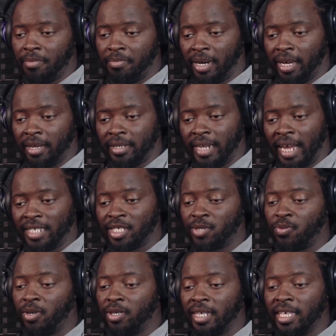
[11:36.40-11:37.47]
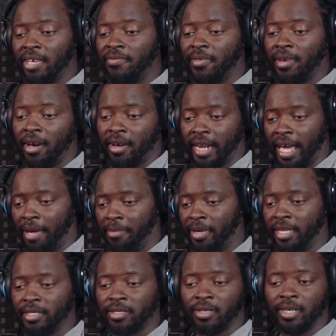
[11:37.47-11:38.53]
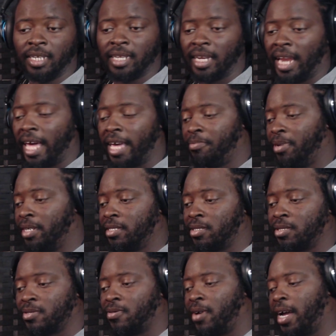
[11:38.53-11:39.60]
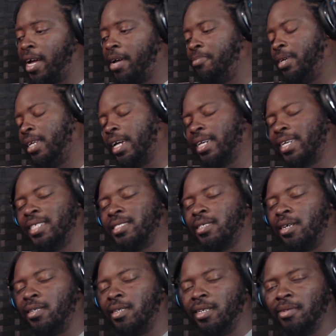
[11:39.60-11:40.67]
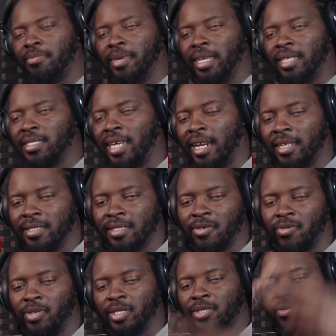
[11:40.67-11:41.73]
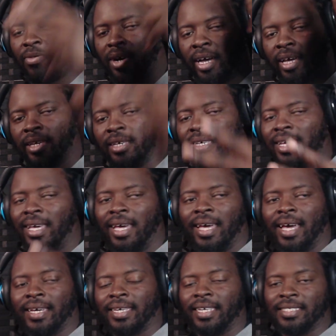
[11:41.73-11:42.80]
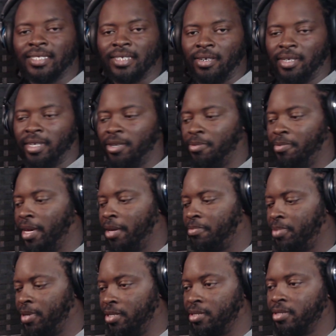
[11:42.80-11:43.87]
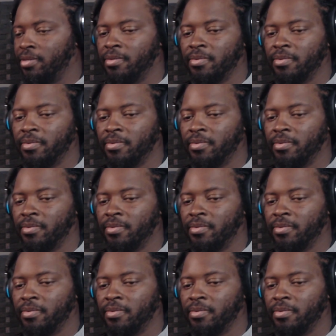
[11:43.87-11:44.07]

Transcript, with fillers: But I just wanted to give y'all that, man. So hit the like button, subscribe, man. I catch y'all later, man. Shout out to Creek Squad. I catch y'all later, man. Peace.